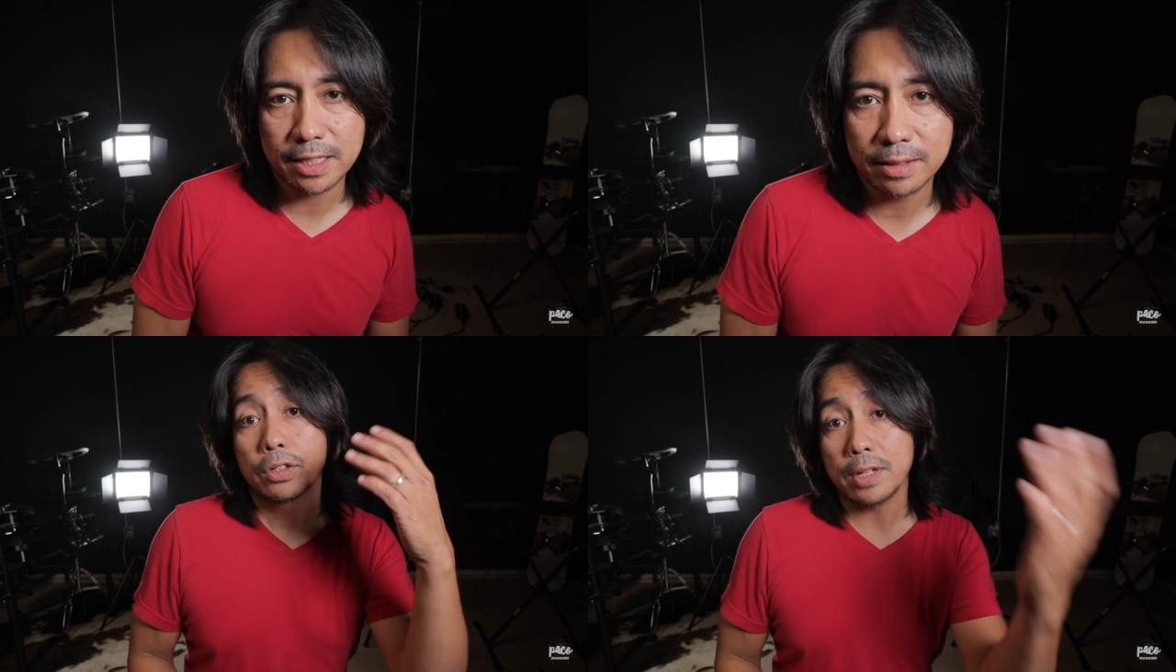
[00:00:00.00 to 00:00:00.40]

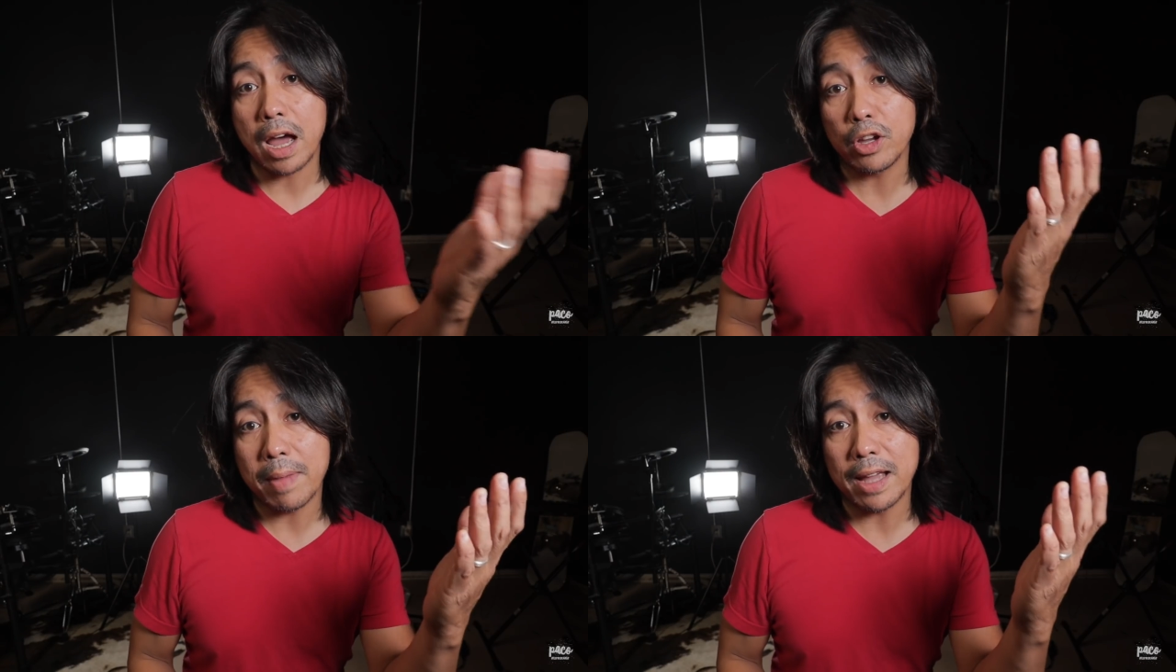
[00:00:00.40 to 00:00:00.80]
So
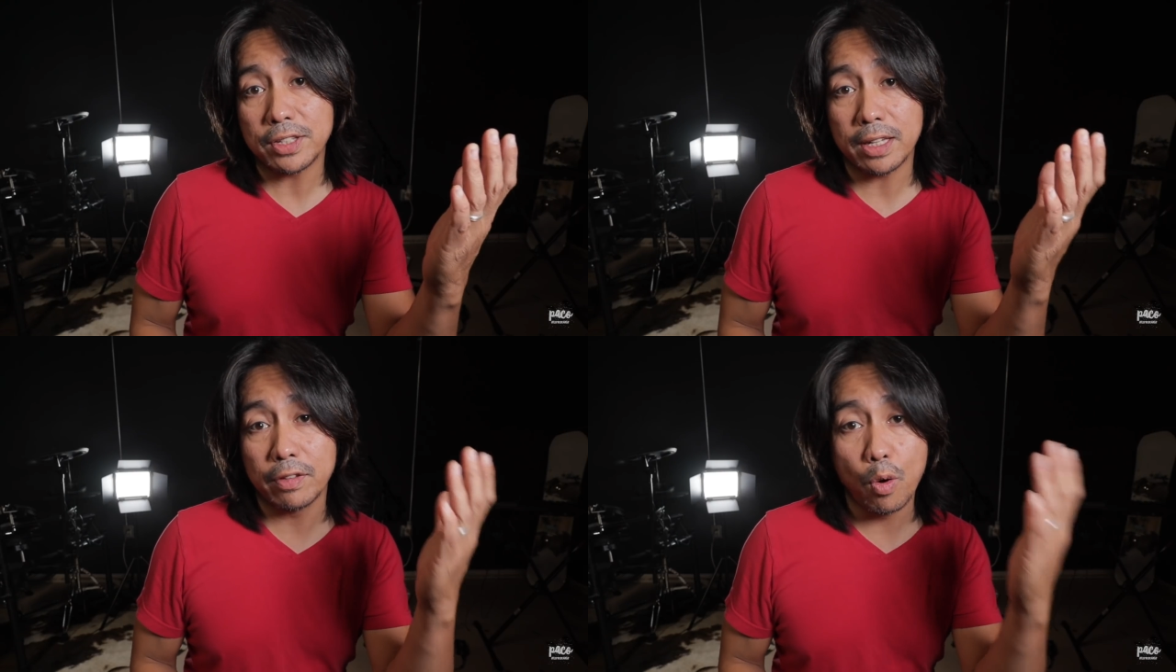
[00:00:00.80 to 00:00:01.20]
now you
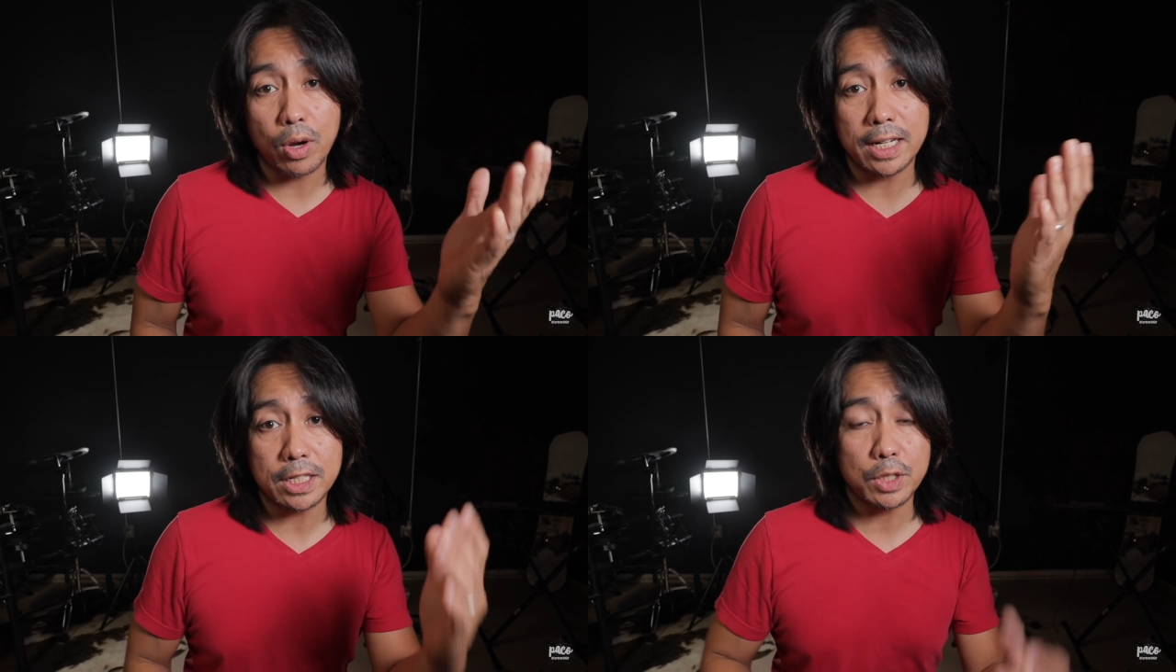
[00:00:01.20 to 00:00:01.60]
might say the
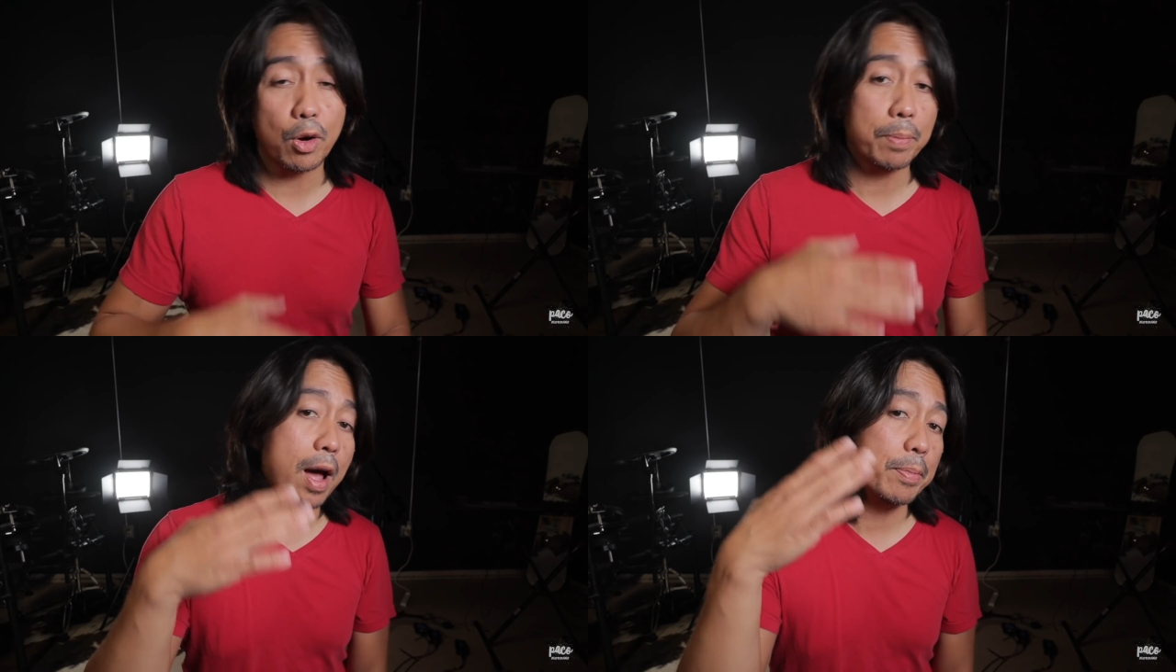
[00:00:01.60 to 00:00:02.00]
vocalist is
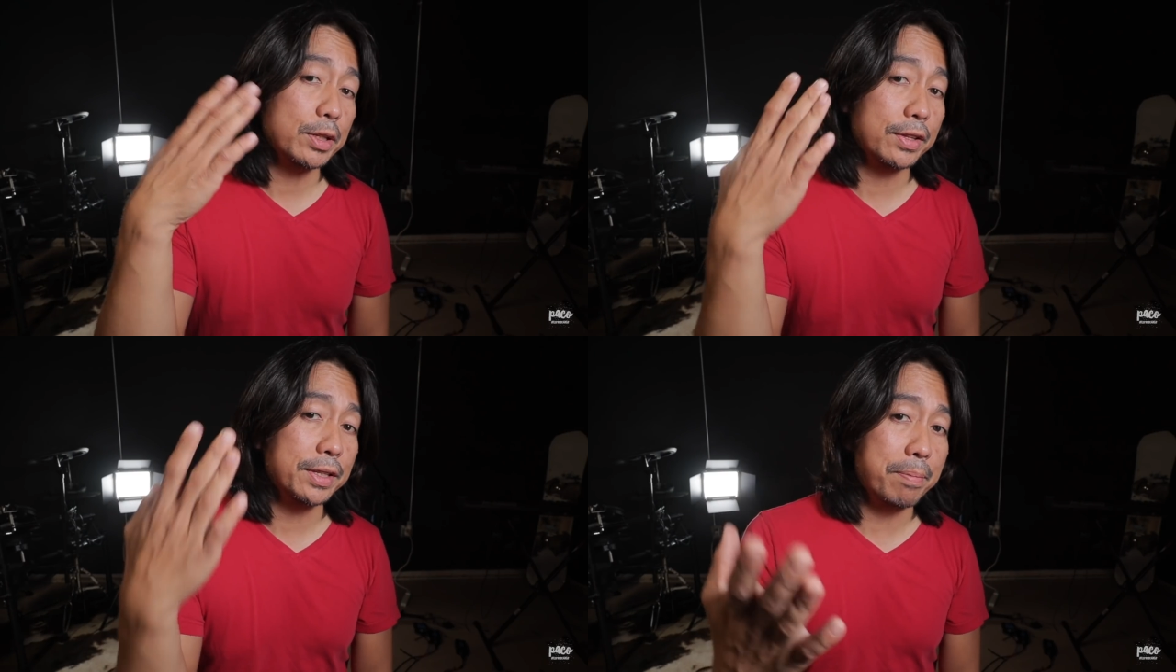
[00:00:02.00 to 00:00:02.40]
more
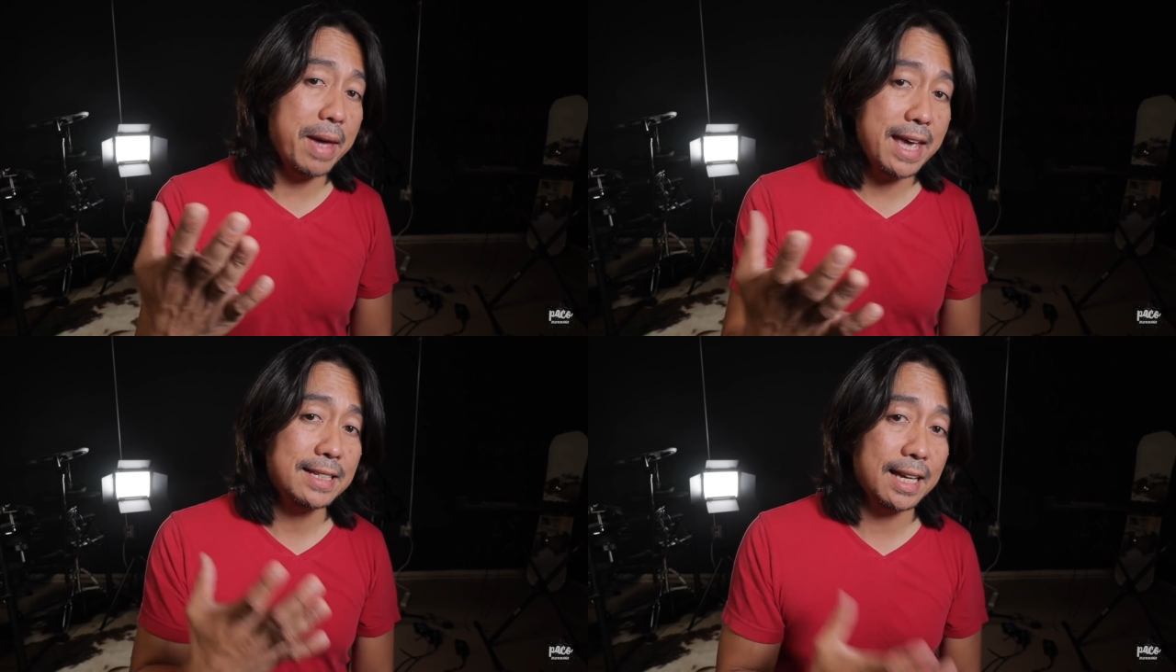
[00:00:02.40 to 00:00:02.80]
popular than the
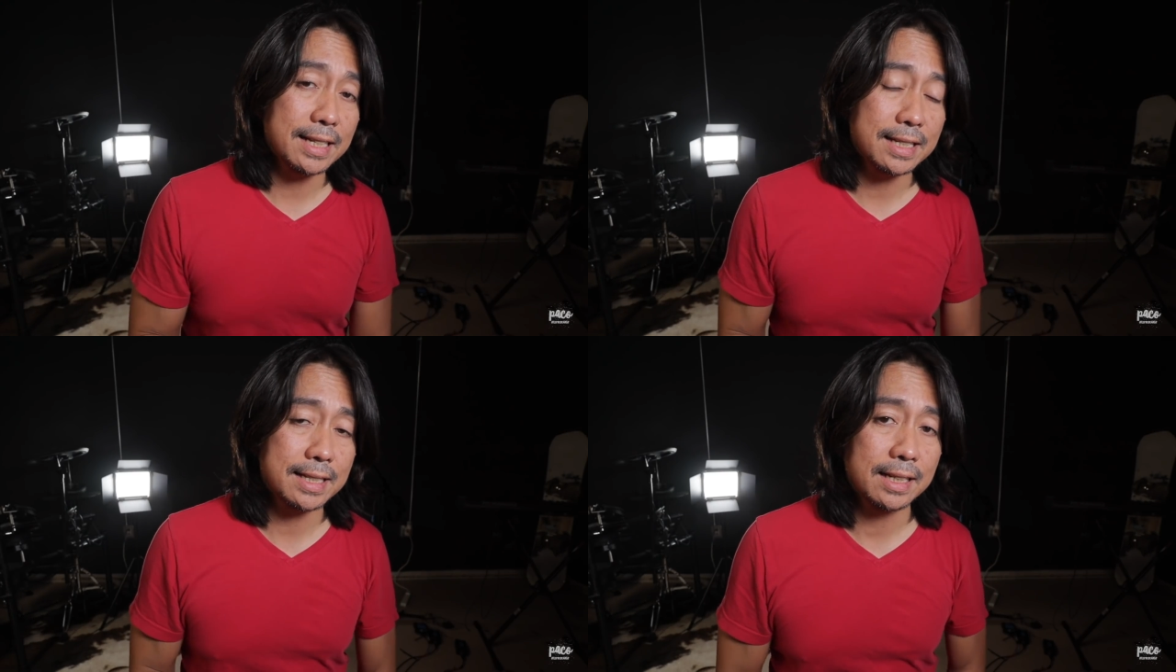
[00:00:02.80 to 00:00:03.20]

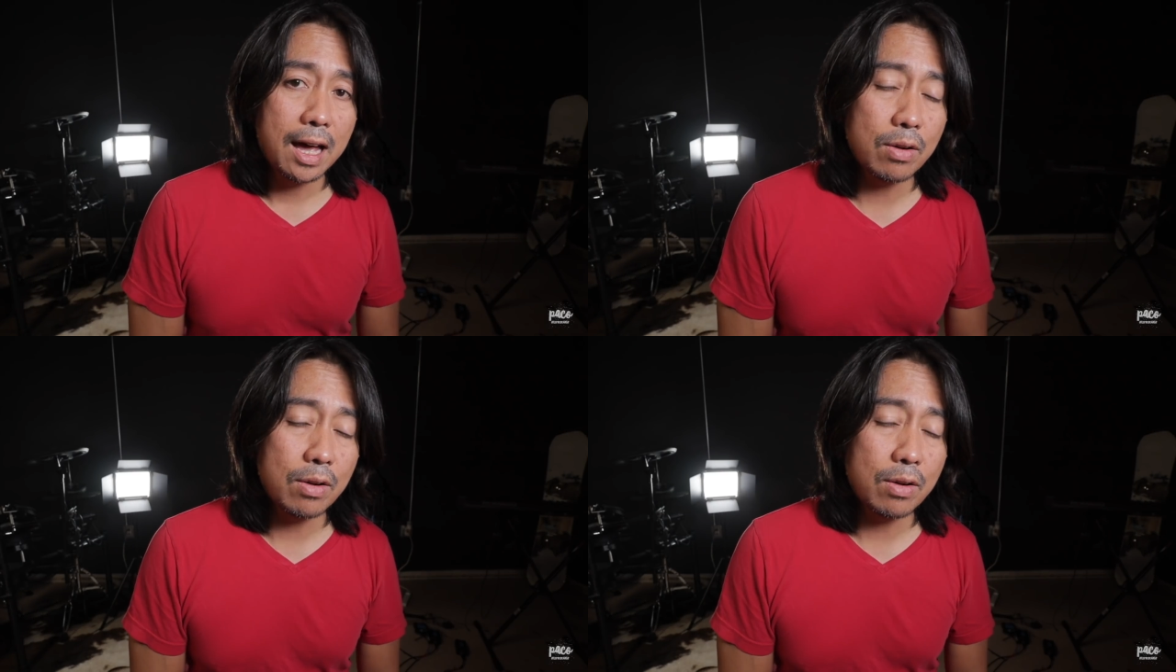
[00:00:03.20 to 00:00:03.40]
bassist.